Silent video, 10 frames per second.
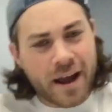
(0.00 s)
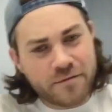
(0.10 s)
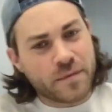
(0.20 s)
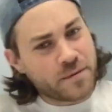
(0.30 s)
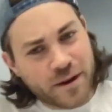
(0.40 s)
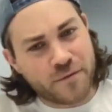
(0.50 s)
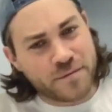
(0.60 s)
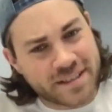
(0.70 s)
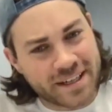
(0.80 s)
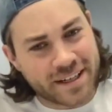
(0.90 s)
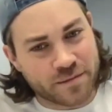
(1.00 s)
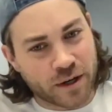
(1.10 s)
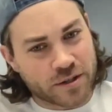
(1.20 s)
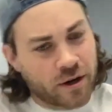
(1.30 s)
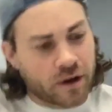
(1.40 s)
maybe I haven't been sick as
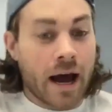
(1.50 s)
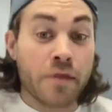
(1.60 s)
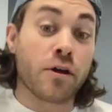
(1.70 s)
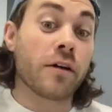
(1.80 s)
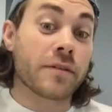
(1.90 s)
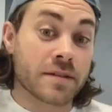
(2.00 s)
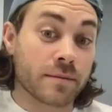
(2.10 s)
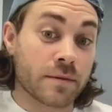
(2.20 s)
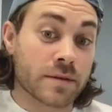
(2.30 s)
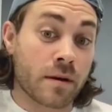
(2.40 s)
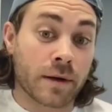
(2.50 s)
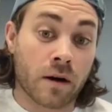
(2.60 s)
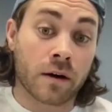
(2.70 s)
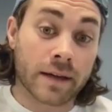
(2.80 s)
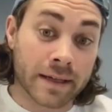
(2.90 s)
much, or I thought that something was coming
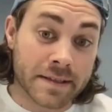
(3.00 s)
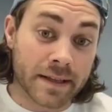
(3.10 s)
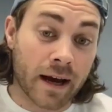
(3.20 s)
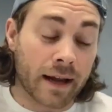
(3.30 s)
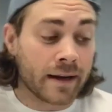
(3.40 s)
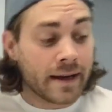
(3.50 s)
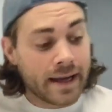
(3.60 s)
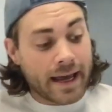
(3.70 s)
on and it's not.